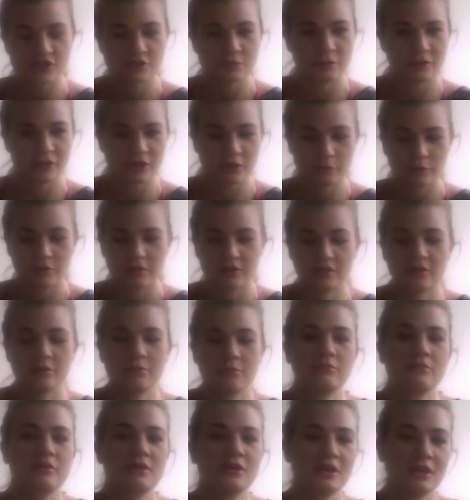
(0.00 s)
but you put
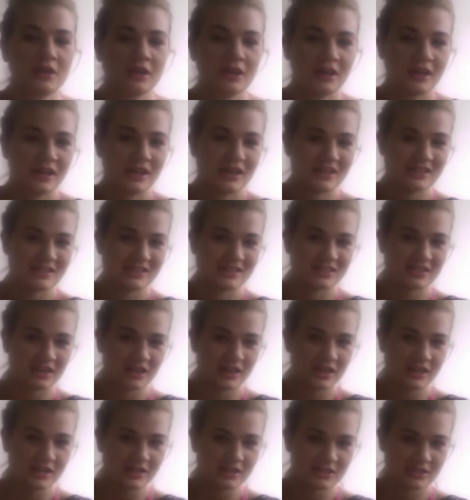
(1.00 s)
them
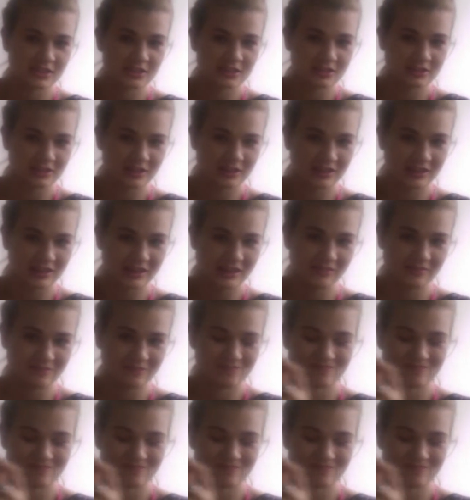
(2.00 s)
inside like that